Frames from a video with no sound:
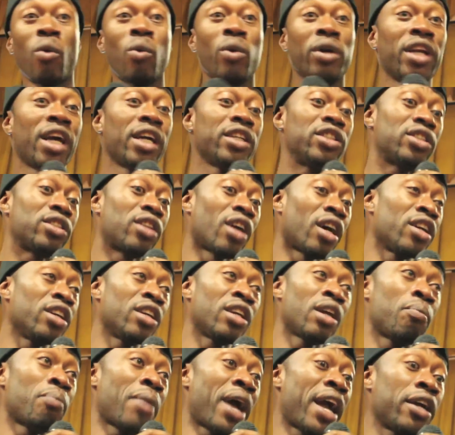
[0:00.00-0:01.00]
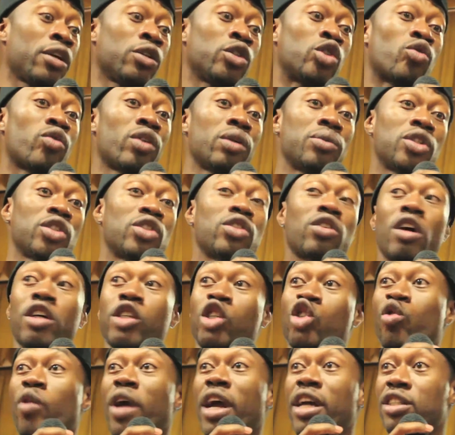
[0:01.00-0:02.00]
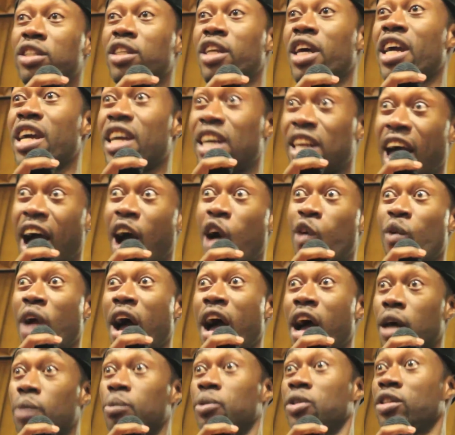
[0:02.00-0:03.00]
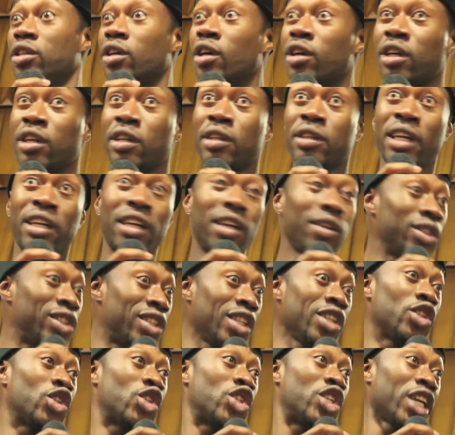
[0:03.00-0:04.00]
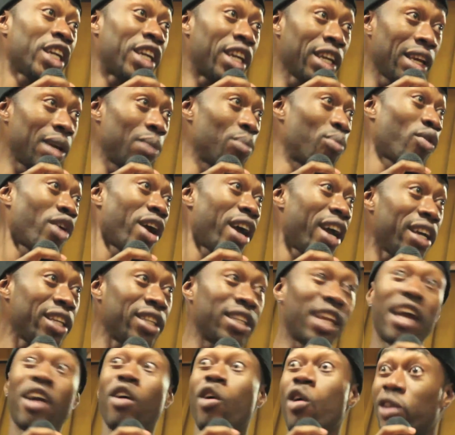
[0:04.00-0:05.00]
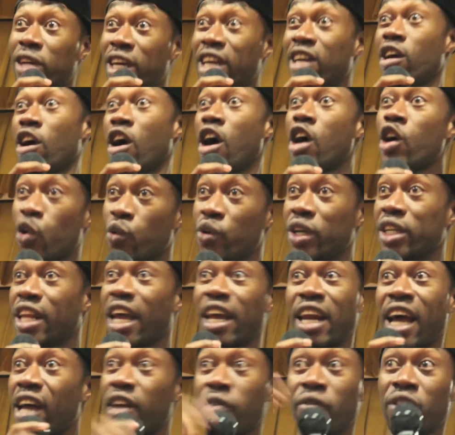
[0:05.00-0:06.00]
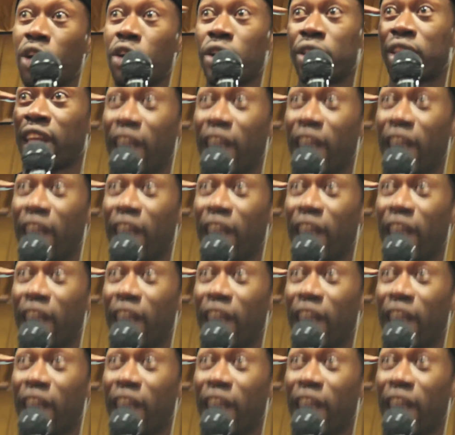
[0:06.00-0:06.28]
when they study the manuscripts and start translating our rhymes, and they see chicken and bread, they're going to get hungry. They're not even going to